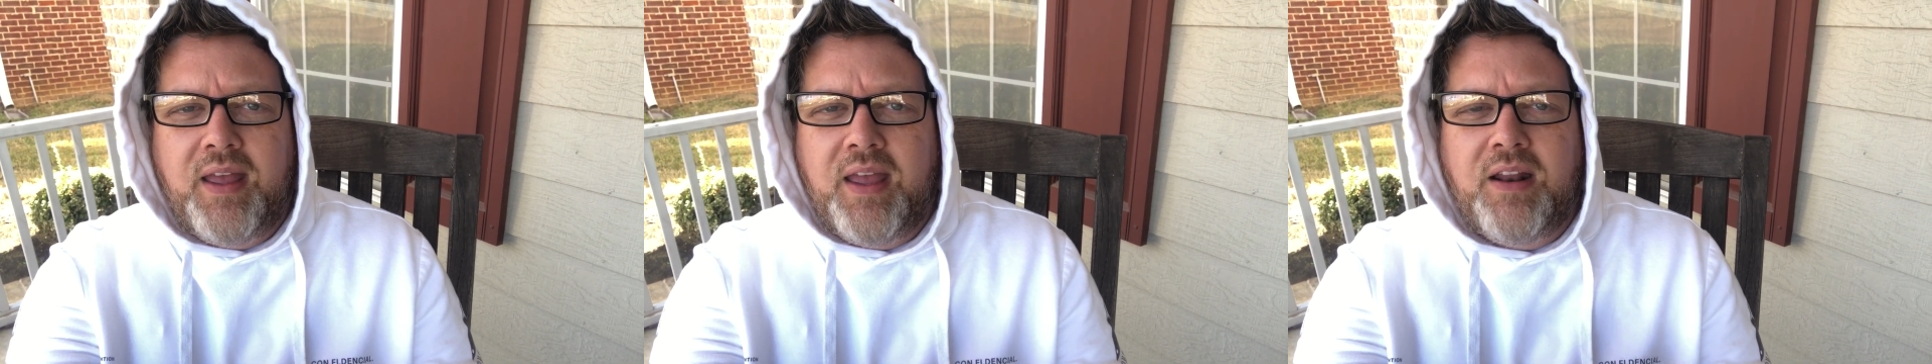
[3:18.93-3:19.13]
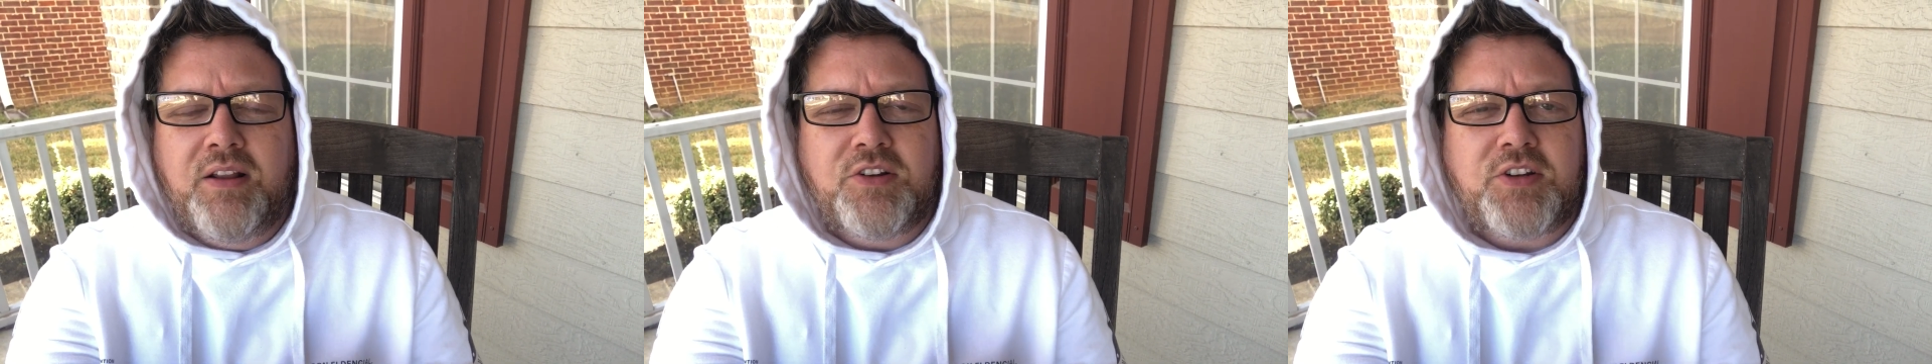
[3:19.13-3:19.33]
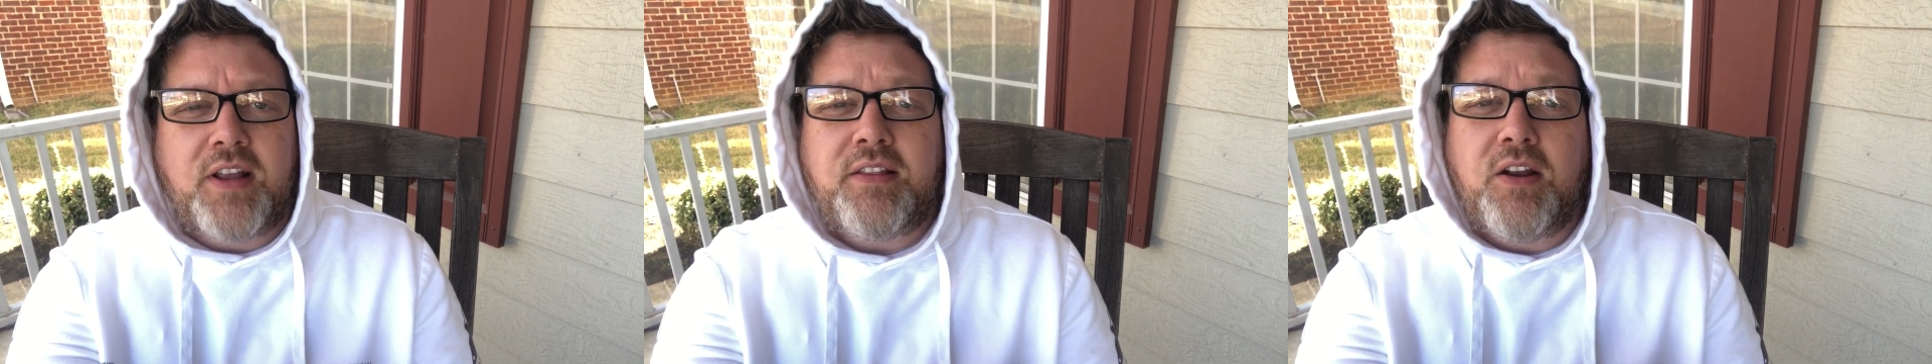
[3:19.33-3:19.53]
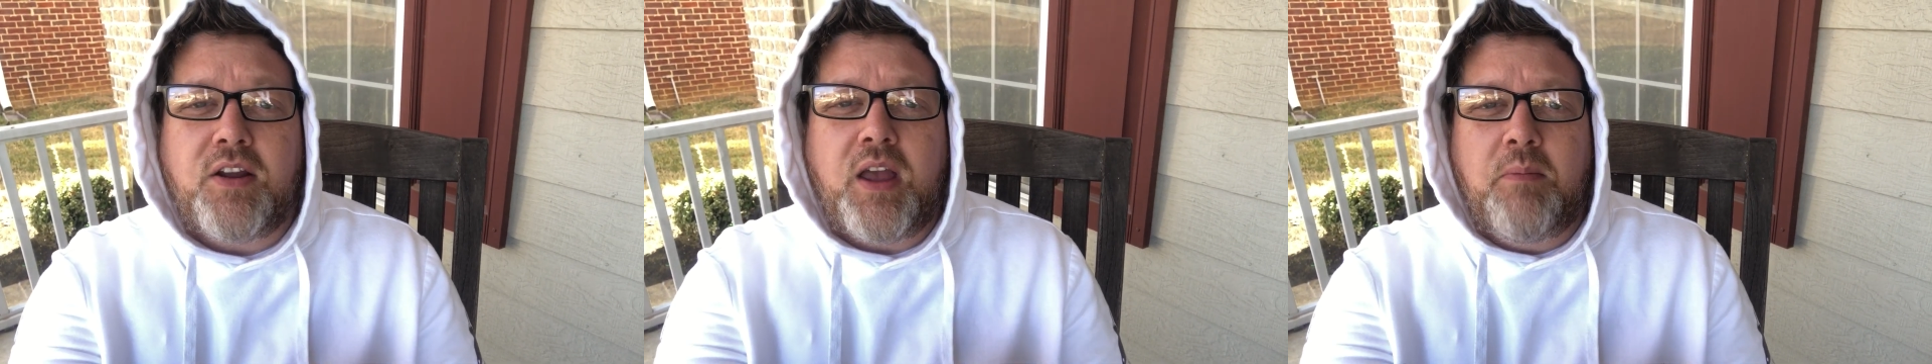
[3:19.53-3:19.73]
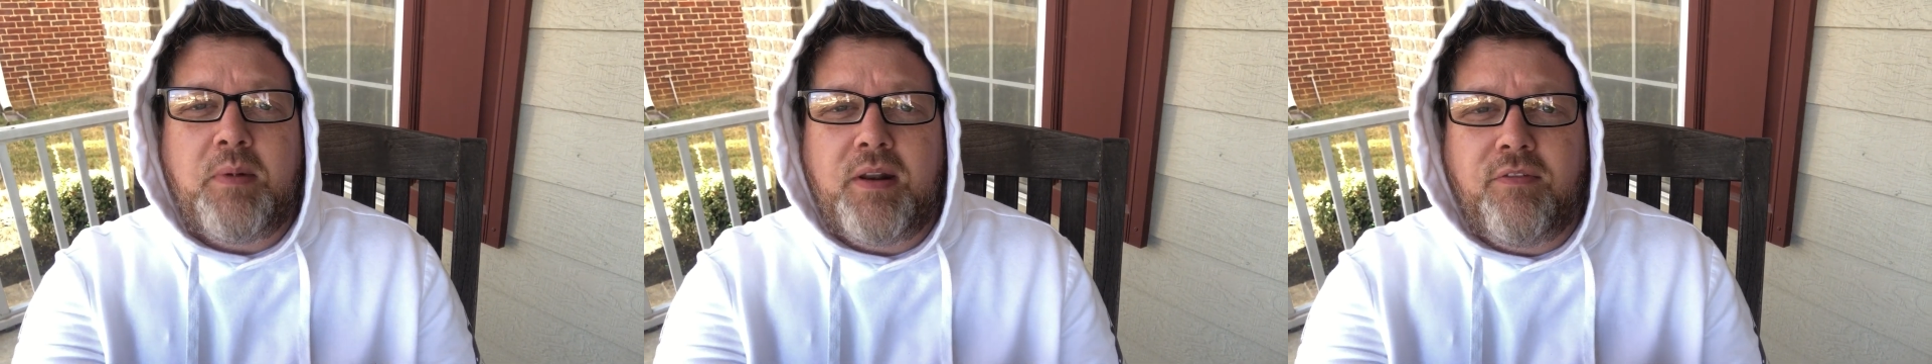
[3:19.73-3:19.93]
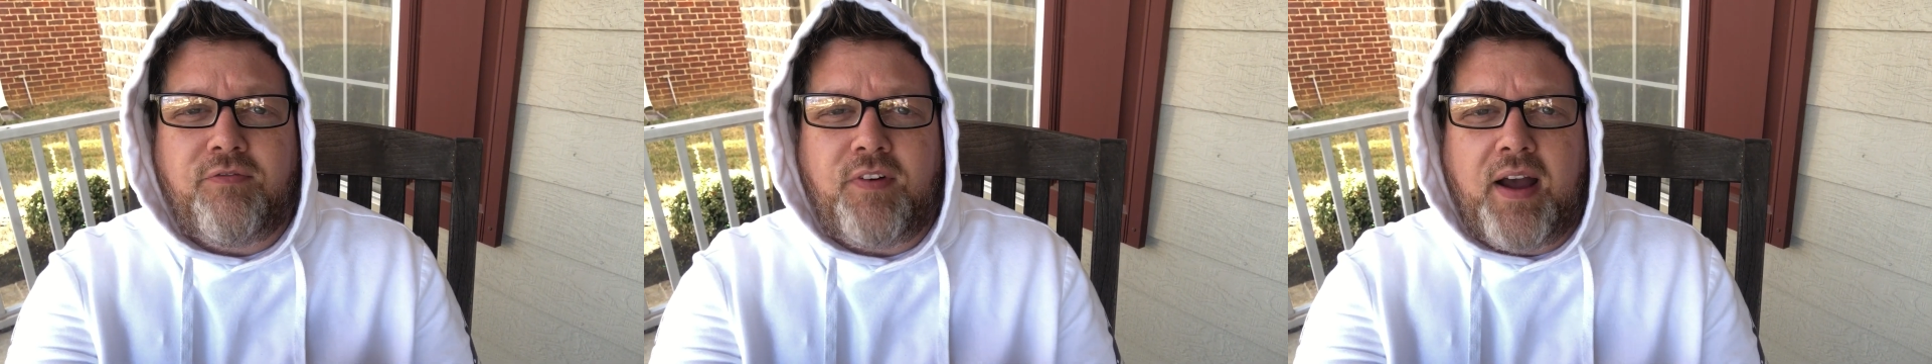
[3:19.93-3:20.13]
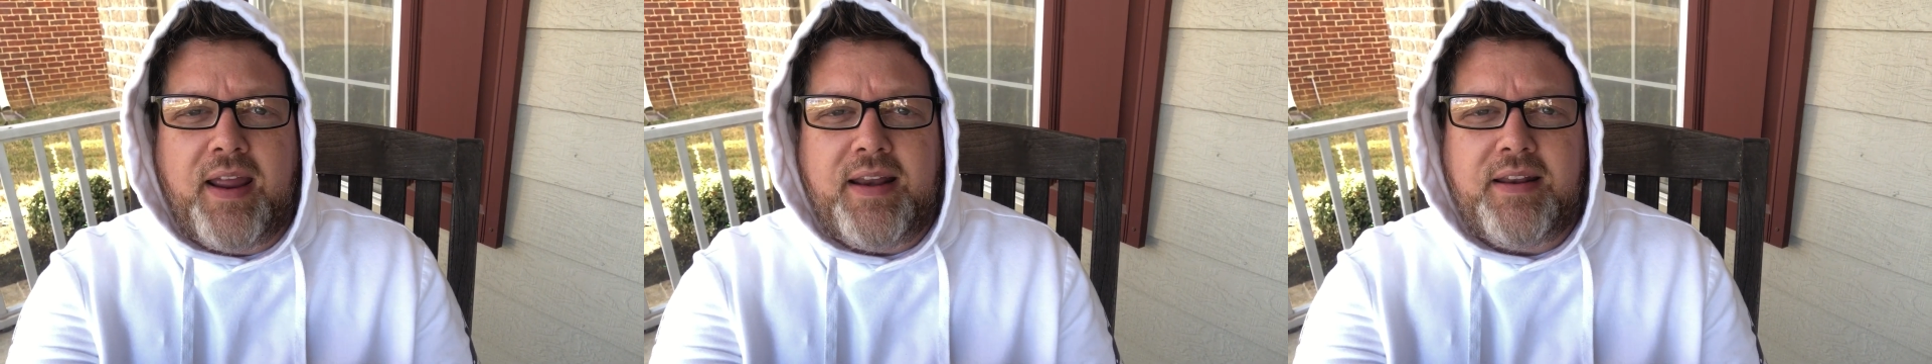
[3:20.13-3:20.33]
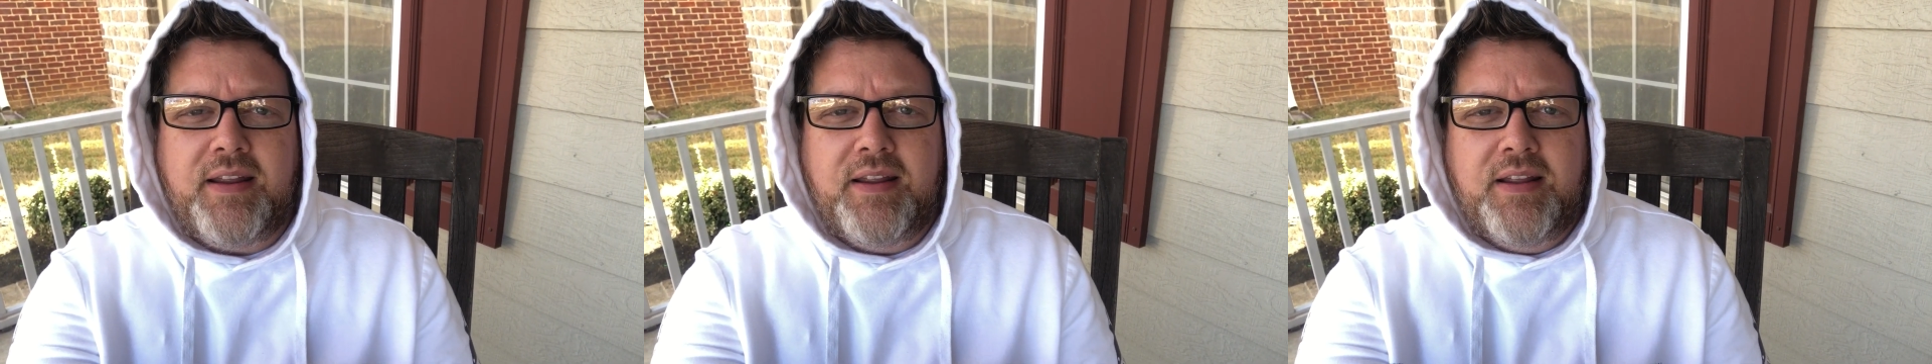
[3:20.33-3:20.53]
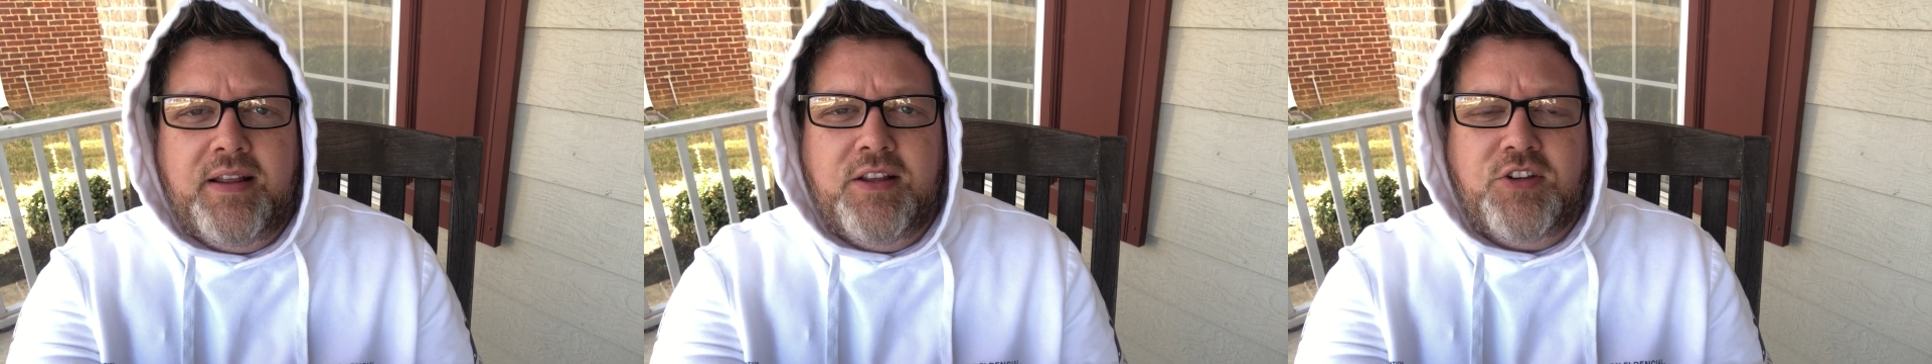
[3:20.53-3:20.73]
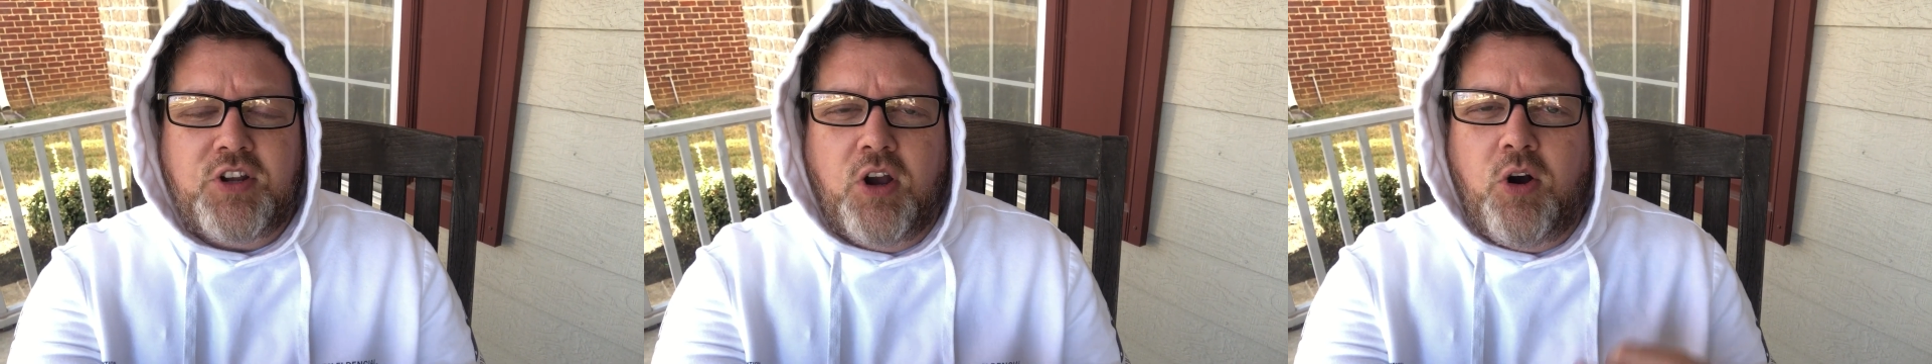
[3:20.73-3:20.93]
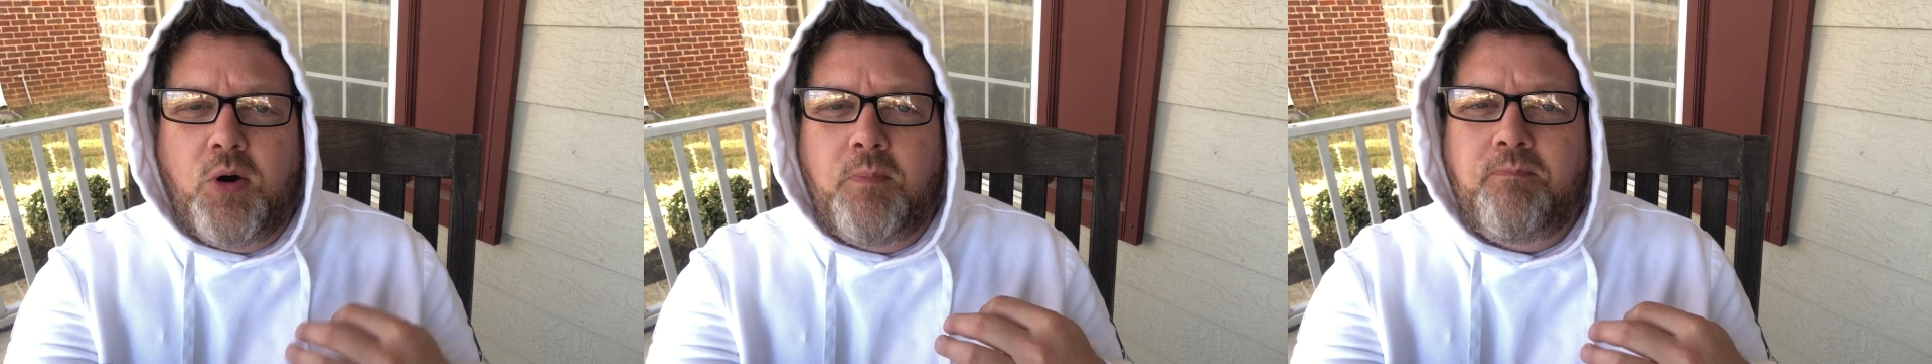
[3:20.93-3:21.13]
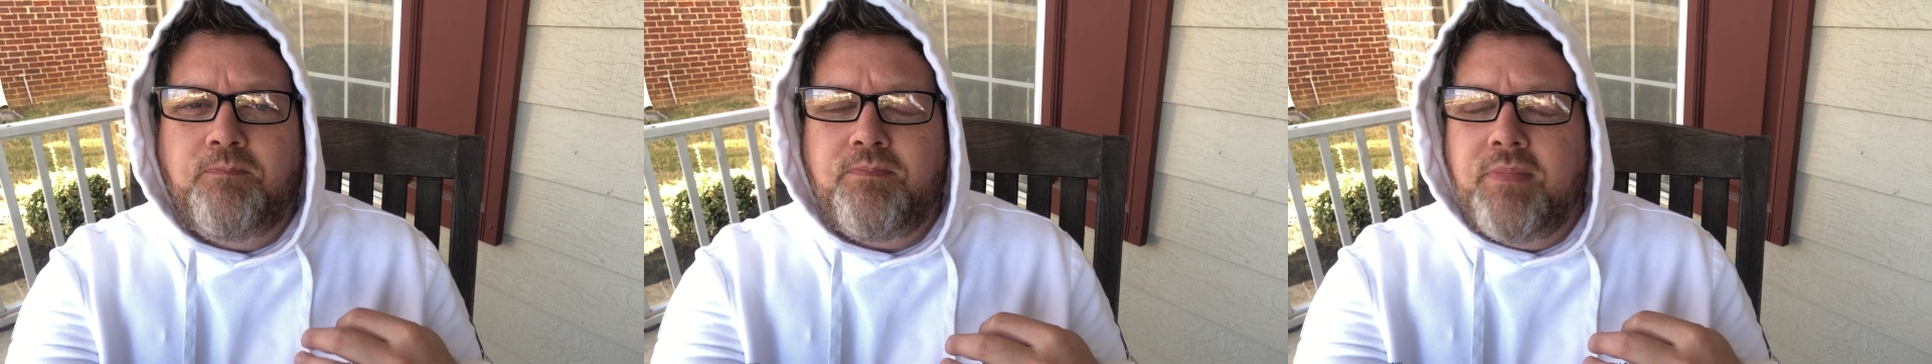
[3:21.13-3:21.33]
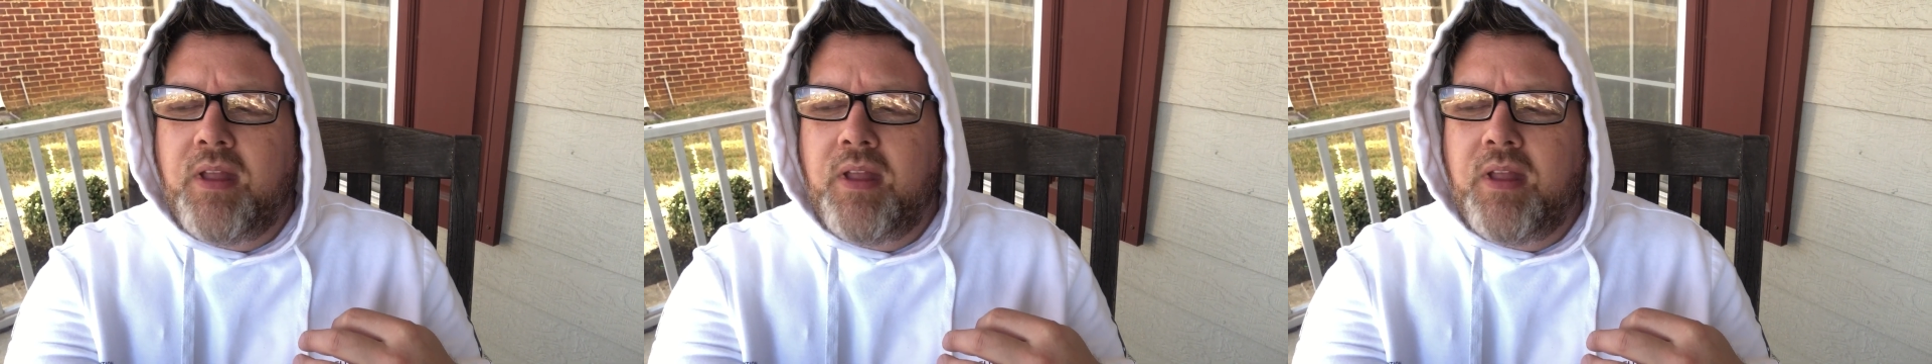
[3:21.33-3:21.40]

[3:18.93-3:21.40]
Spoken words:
it looks like they're coming to fight. So,